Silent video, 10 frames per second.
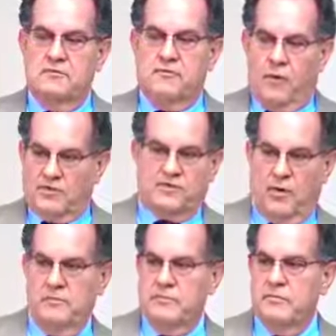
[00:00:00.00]

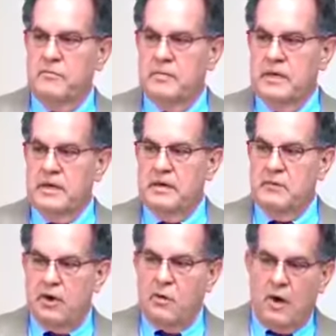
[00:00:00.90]
forceful
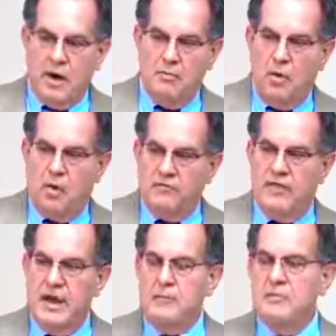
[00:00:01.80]
in requiring more
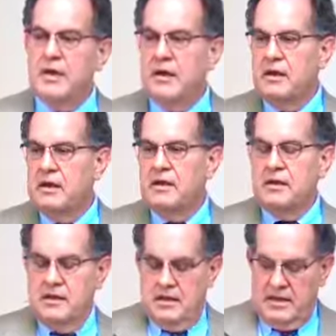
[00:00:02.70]
of them than,
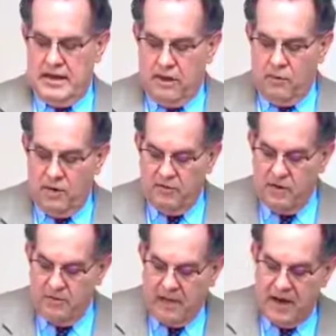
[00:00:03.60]
than I would of
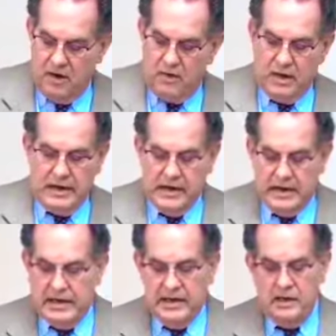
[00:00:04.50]
one of my own. And,
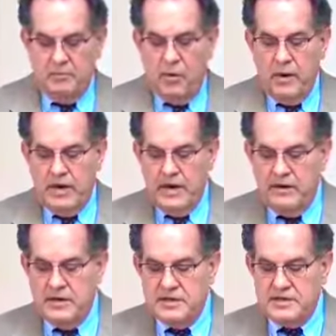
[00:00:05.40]
and the point
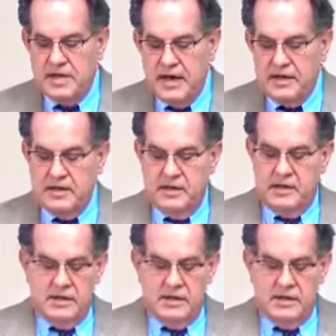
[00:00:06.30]
here is that